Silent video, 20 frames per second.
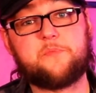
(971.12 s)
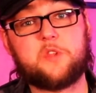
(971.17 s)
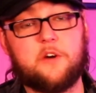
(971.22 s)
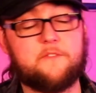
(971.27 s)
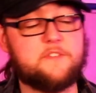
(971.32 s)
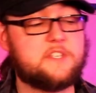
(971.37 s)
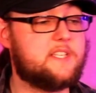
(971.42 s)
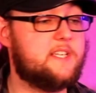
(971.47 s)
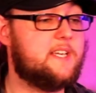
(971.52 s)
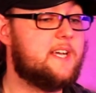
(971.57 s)

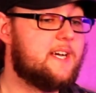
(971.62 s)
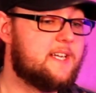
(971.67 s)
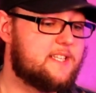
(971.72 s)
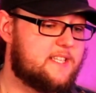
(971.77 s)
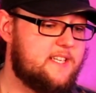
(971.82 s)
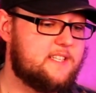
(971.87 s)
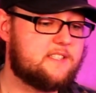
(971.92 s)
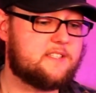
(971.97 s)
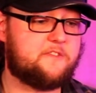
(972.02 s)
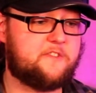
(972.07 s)
Obviously,
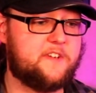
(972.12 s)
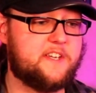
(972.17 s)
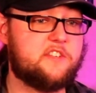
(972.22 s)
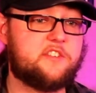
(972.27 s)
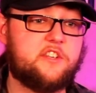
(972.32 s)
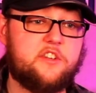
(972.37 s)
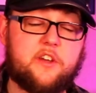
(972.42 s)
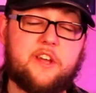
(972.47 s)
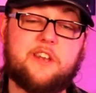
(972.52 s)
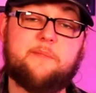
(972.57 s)
these are things
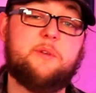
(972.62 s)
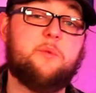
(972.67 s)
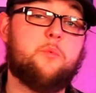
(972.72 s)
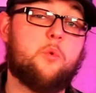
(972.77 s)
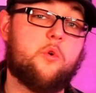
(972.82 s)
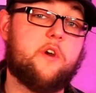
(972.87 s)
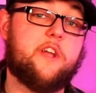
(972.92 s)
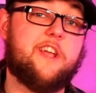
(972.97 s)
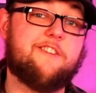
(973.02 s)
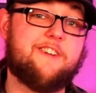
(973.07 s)
that you're going to be
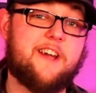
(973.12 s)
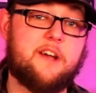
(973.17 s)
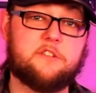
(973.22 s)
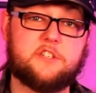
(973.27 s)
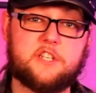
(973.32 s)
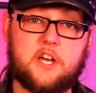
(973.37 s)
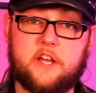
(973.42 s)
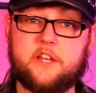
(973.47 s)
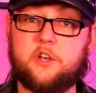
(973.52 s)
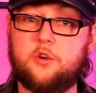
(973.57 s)
walking around
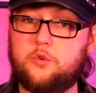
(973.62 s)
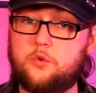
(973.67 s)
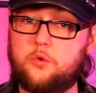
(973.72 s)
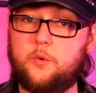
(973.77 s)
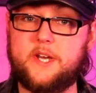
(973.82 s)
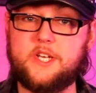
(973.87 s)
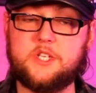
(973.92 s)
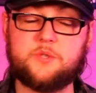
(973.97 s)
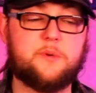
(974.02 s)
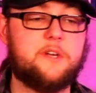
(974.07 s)
tight
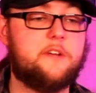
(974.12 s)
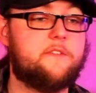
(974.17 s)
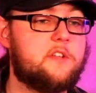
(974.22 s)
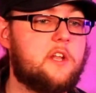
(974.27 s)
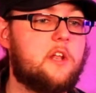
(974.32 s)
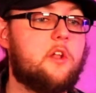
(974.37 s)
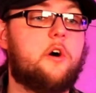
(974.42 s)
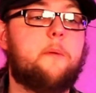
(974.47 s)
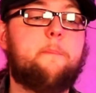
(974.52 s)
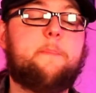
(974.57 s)
hallways with, and a
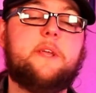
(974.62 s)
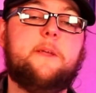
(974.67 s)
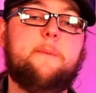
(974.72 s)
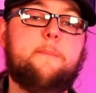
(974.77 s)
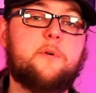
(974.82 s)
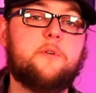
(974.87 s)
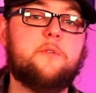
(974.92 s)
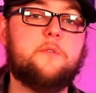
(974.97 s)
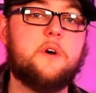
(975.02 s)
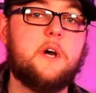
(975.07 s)
lot of
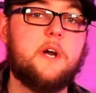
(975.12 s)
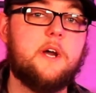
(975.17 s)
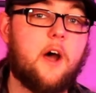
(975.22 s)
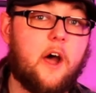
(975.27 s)
people.